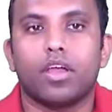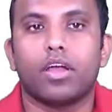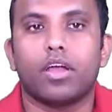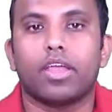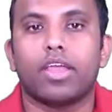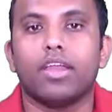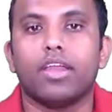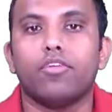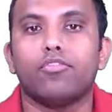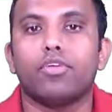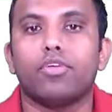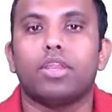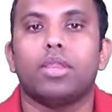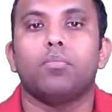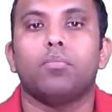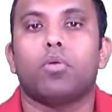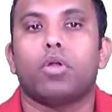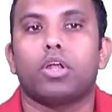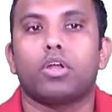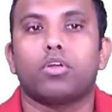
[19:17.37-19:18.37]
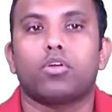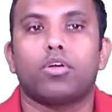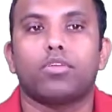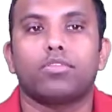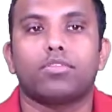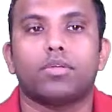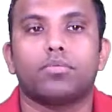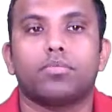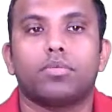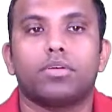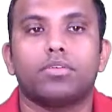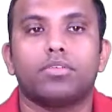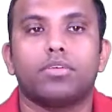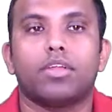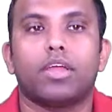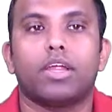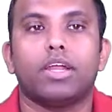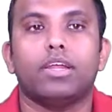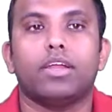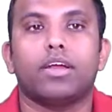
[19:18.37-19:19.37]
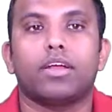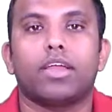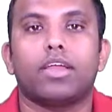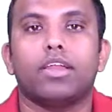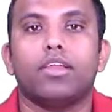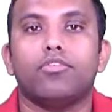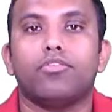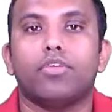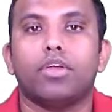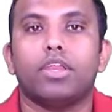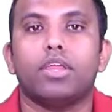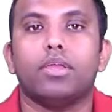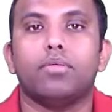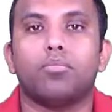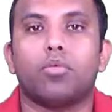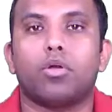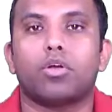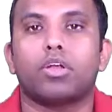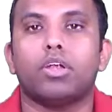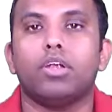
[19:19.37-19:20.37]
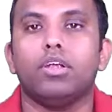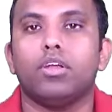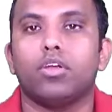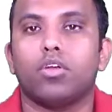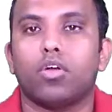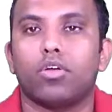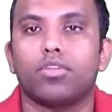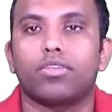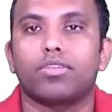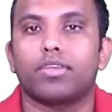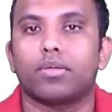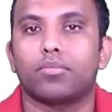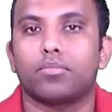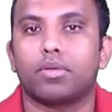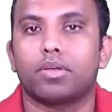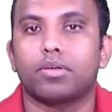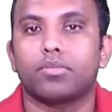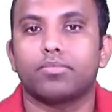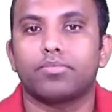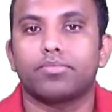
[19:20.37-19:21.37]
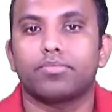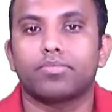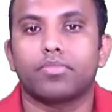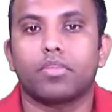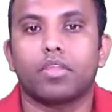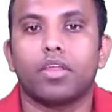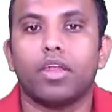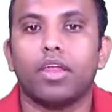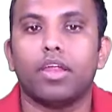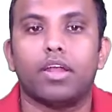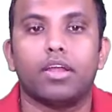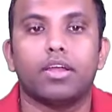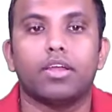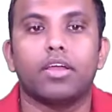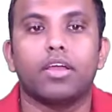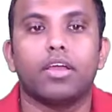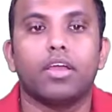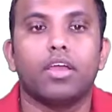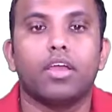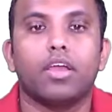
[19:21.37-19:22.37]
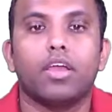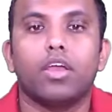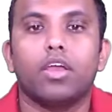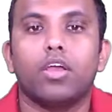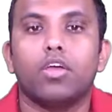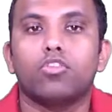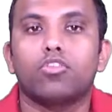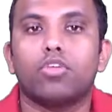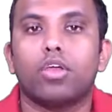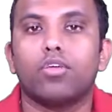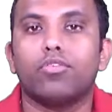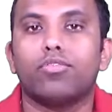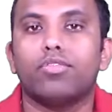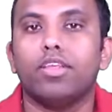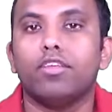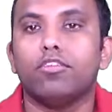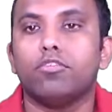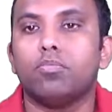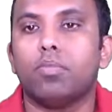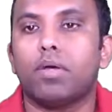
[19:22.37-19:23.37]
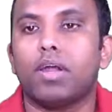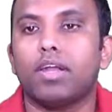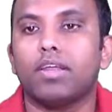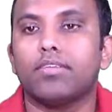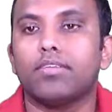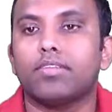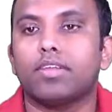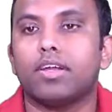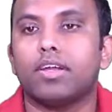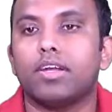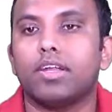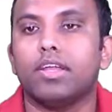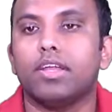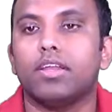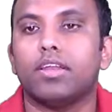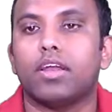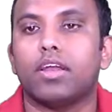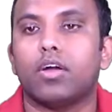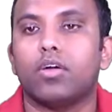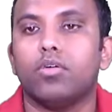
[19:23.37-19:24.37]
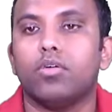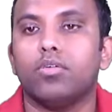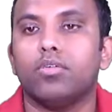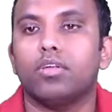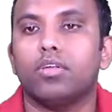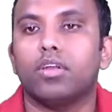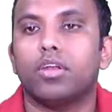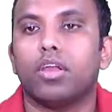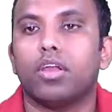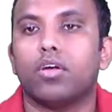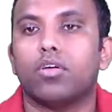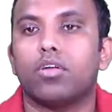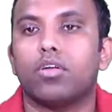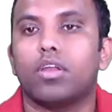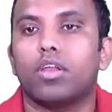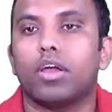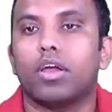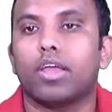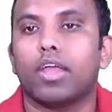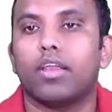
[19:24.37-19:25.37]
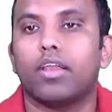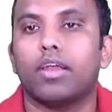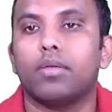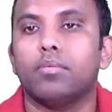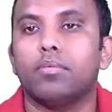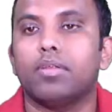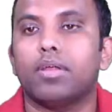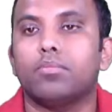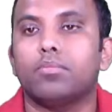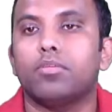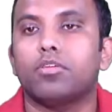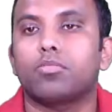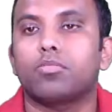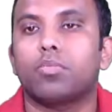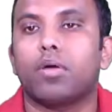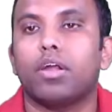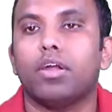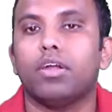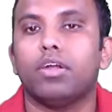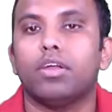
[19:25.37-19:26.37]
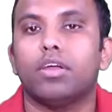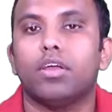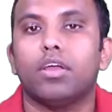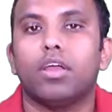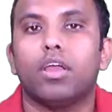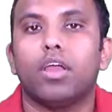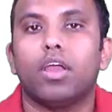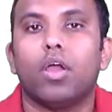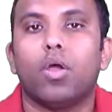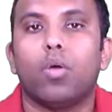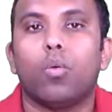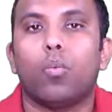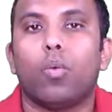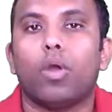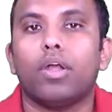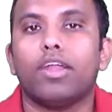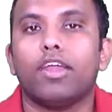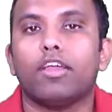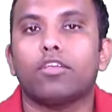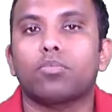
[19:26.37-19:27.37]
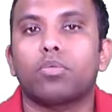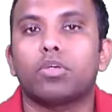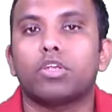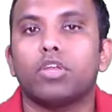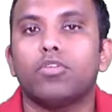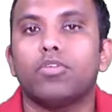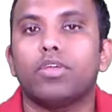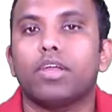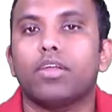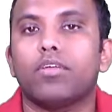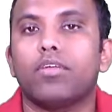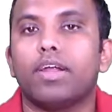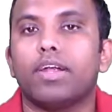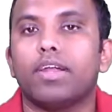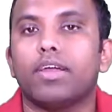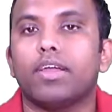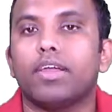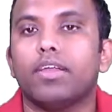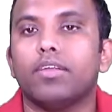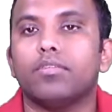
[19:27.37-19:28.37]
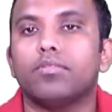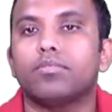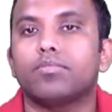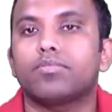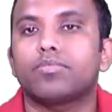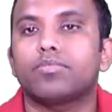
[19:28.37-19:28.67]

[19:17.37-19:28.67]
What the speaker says: Again, a very important concept, right? Again, a very important concept, right? So if this part is 13 now, again, let me rub this part. What expression we can write again?